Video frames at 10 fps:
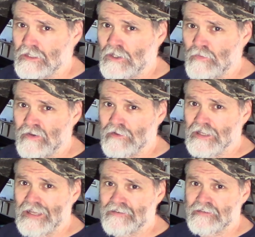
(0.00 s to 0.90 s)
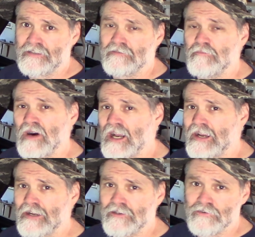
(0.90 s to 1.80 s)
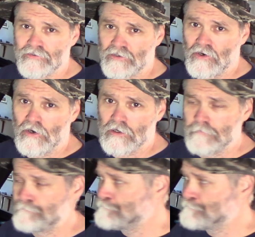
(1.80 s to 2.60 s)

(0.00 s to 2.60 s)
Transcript: little bit of a lesson of buying a used car.